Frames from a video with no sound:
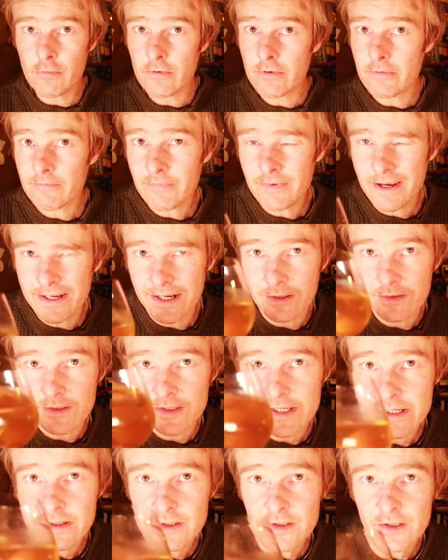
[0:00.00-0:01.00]
because I still know
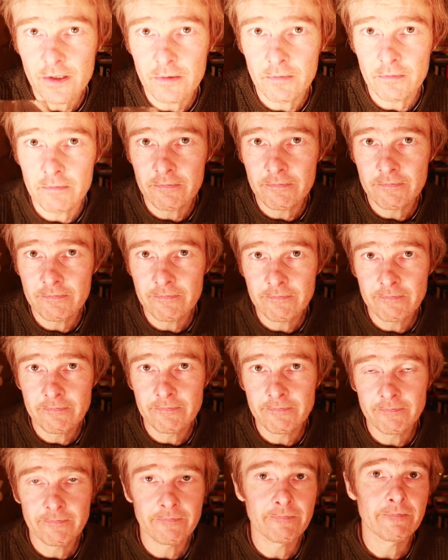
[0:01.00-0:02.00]
it's tomato.
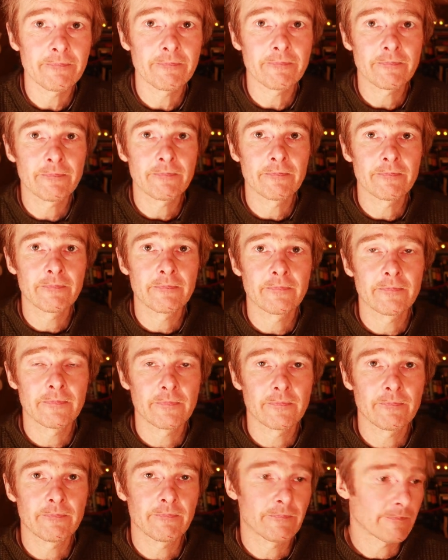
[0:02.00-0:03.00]

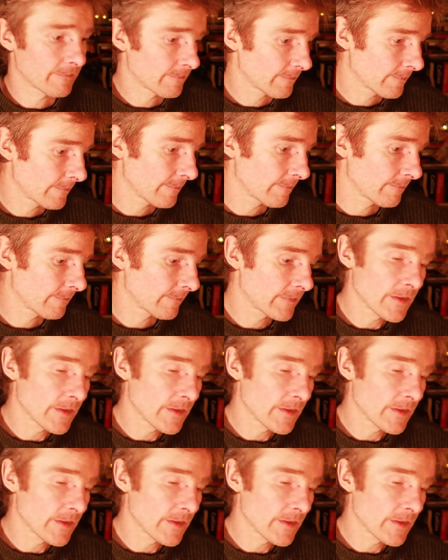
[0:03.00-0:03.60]
But it's nice.